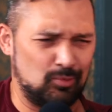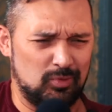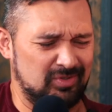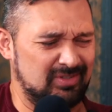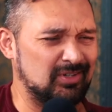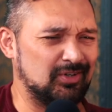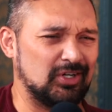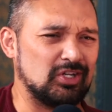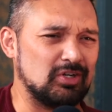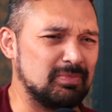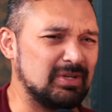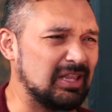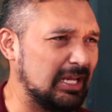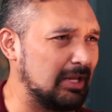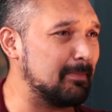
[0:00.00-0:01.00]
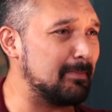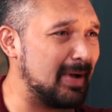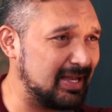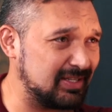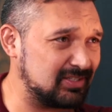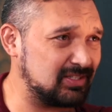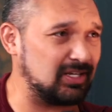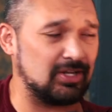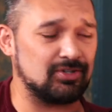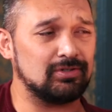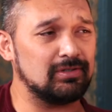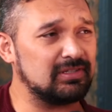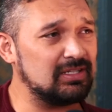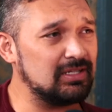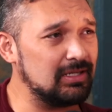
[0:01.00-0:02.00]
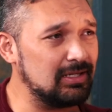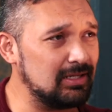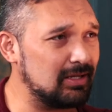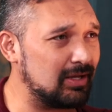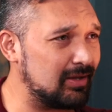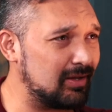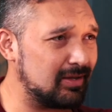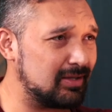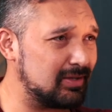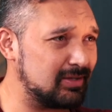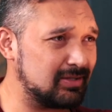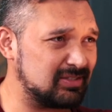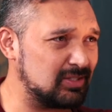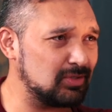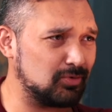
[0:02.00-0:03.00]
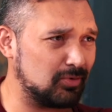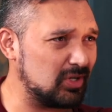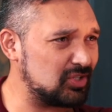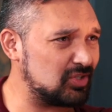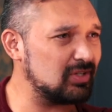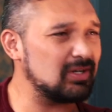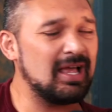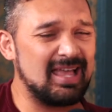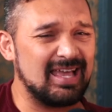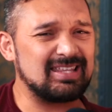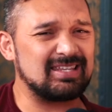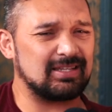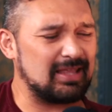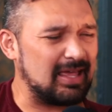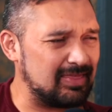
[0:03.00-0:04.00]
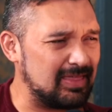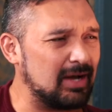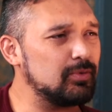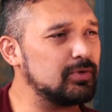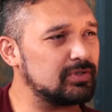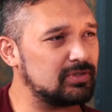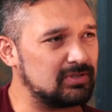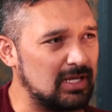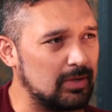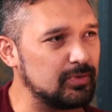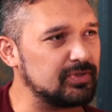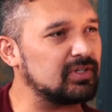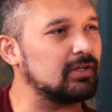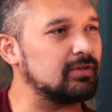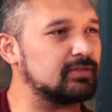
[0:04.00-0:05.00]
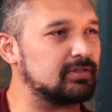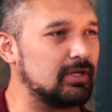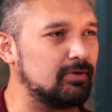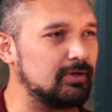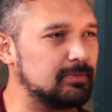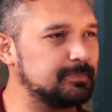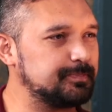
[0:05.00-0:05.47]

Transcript: was there going to be like a mass casualty uh, situation? Yeah. Th- that was that was kind of scary.